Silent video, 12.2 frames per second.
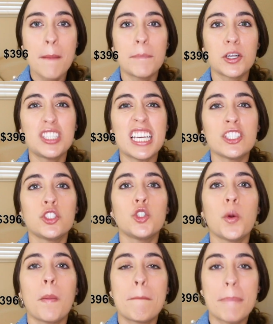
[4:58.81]
but then
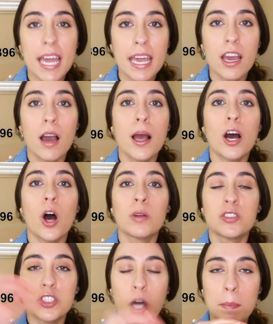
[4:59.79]
you pay
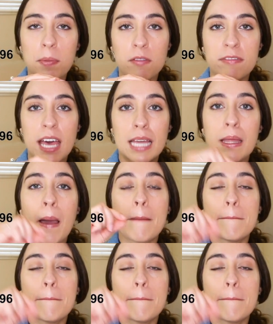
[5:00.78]
on top of that